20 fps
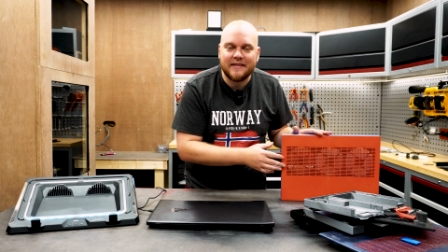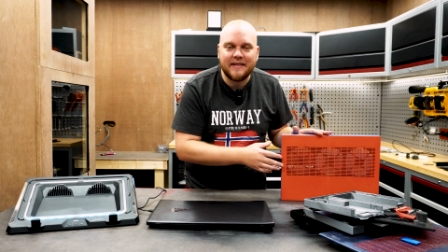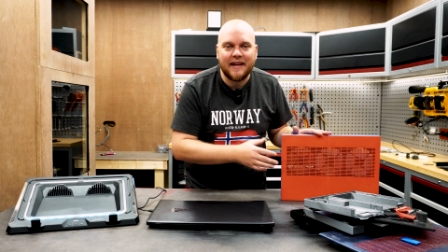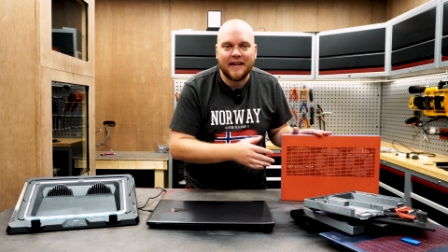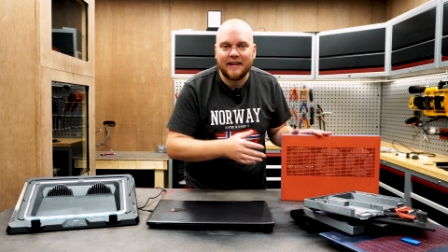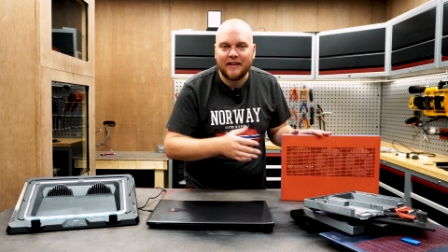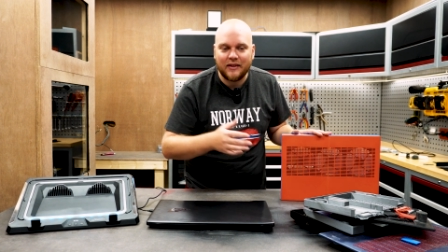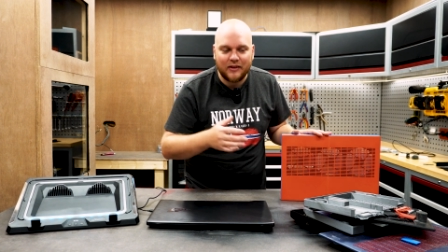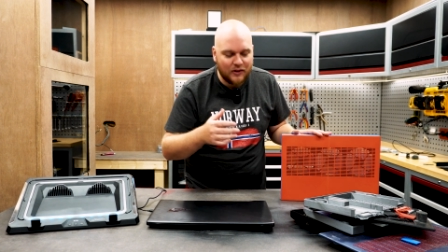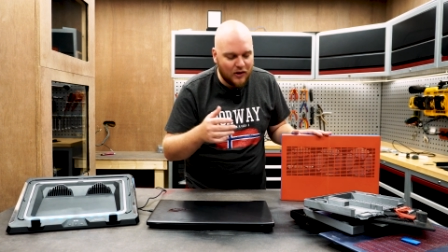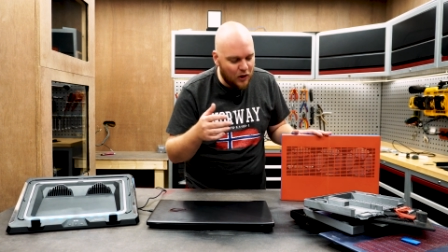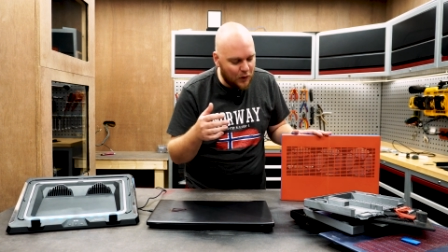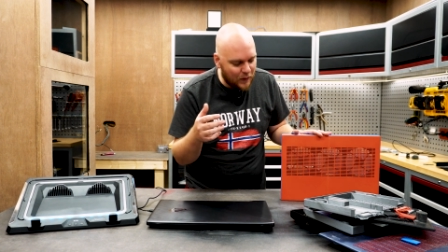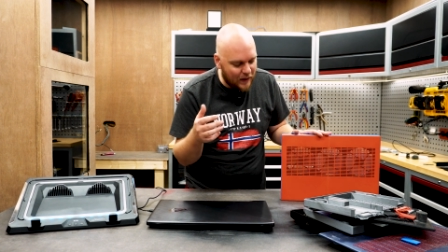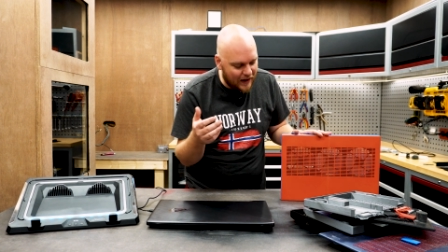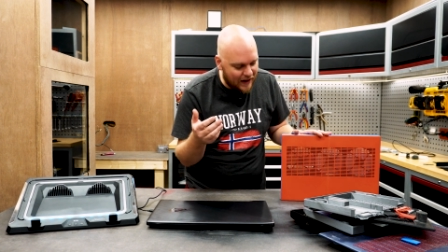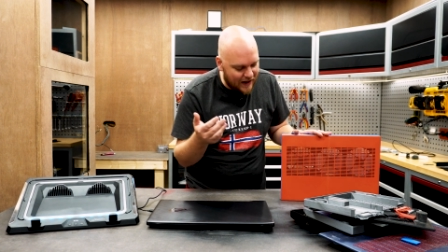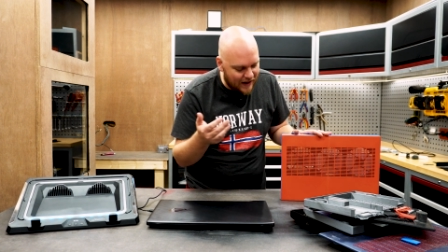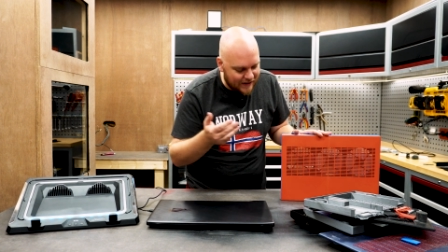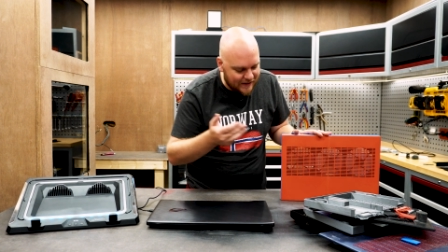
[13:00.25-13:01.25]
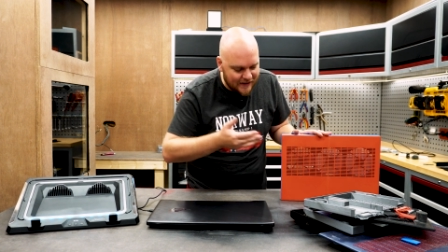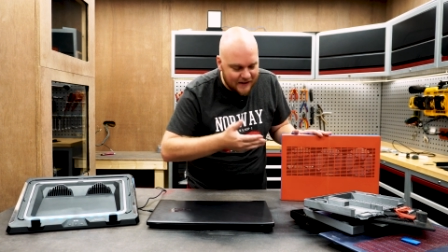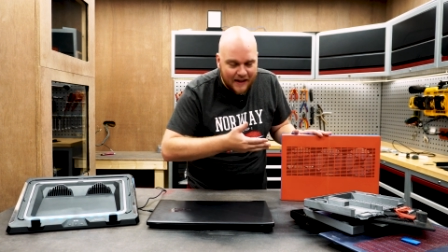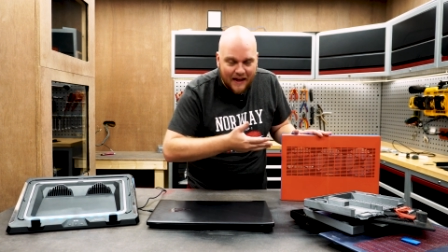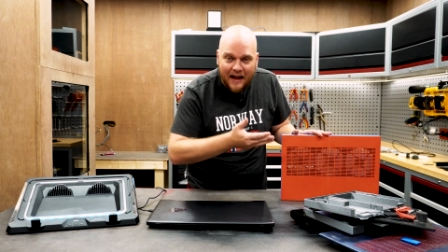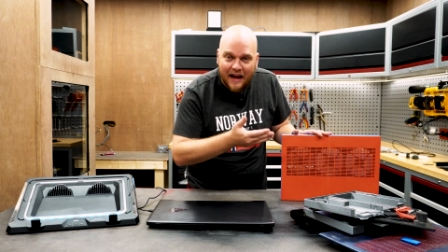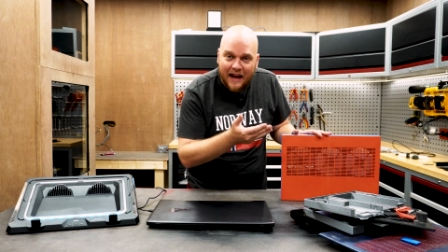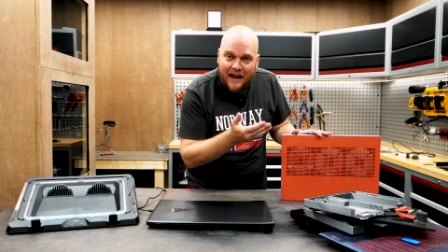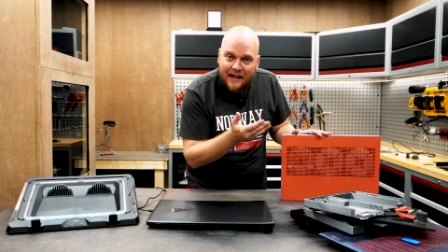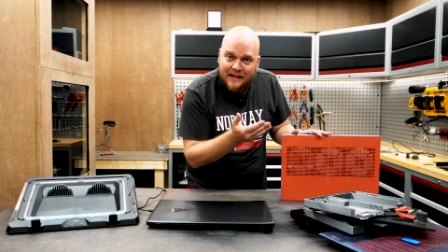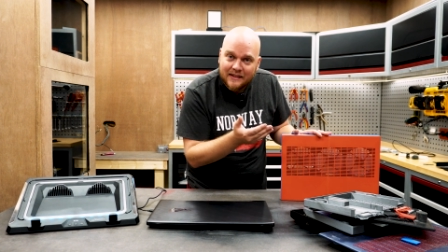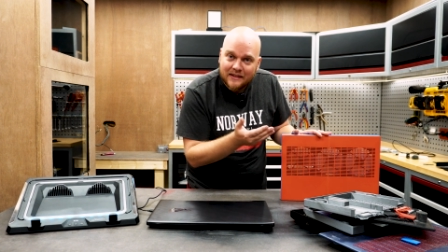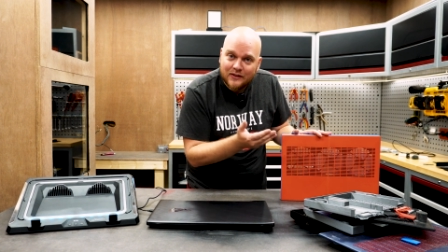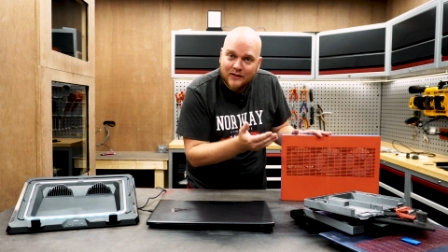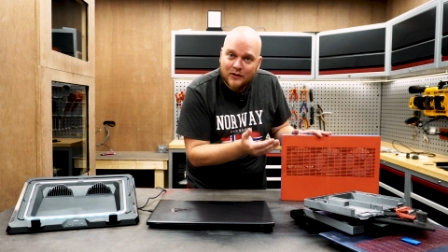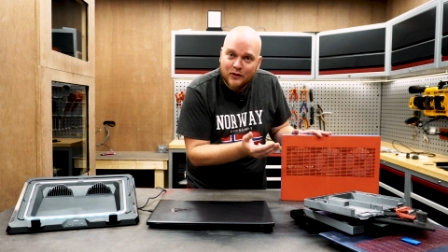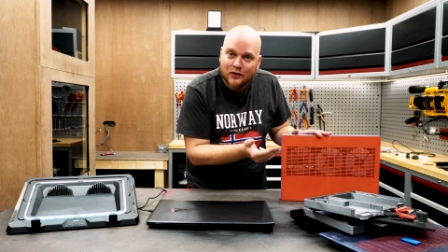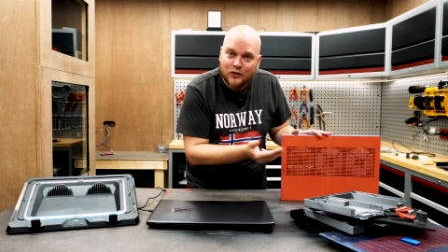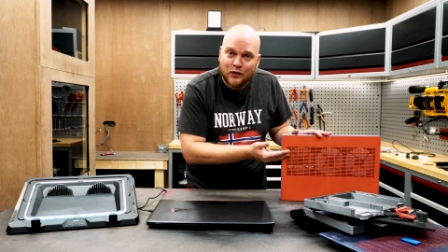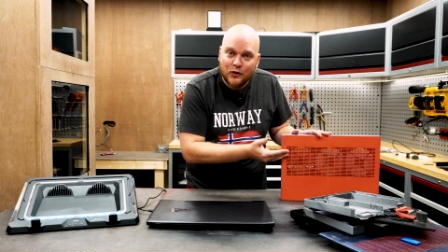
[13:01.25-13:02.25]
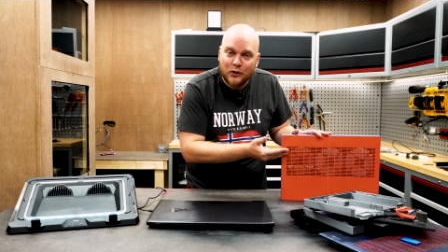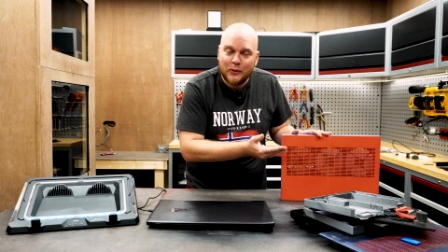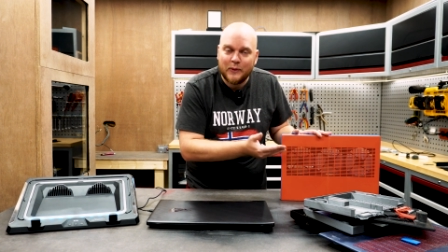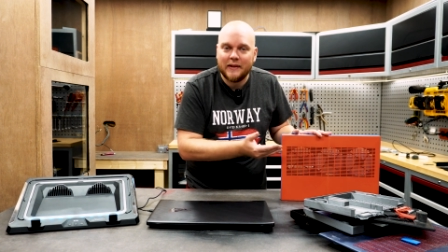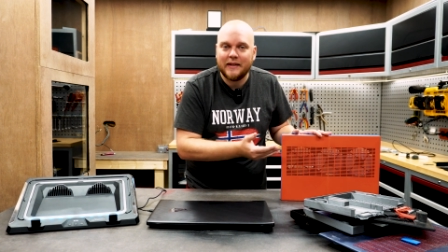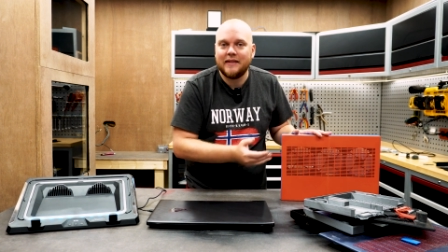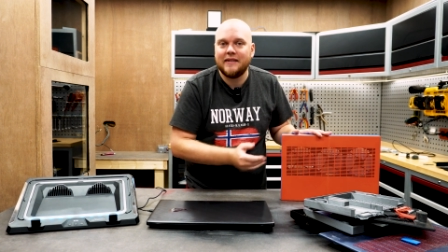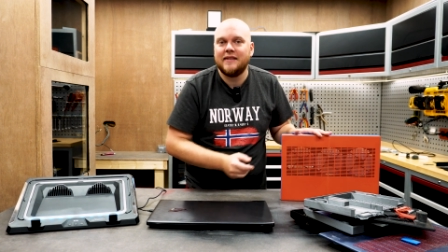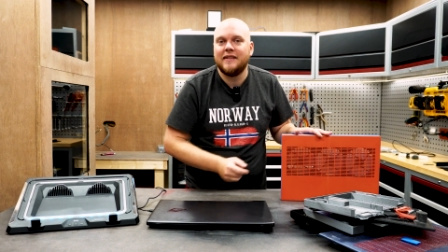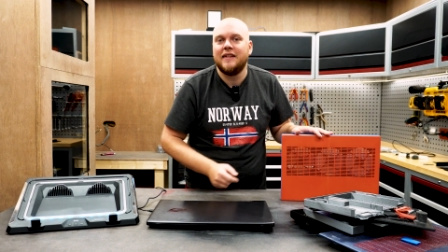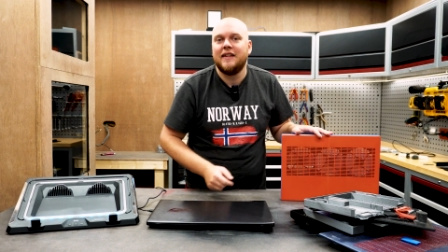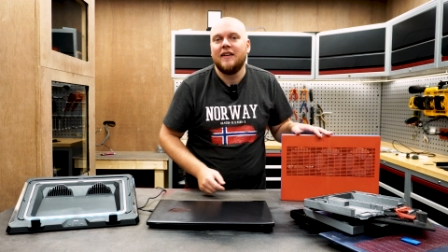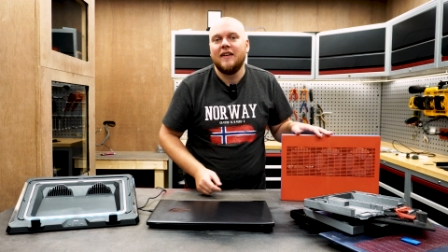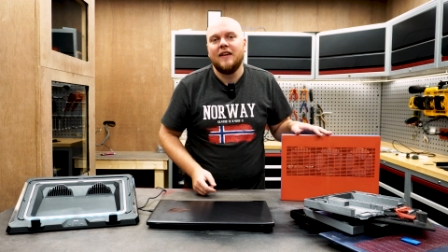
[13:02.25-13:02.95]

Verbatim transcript: then go ahead and do it.